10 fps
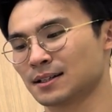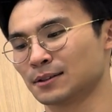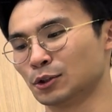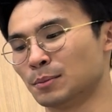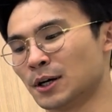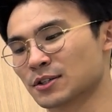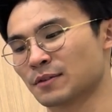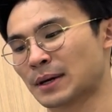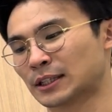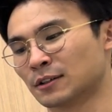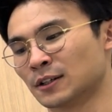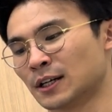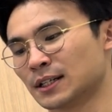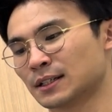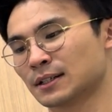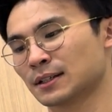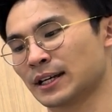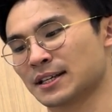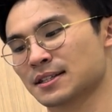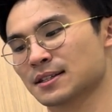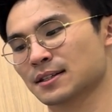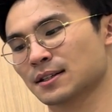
Two balls with metal rods. Yes.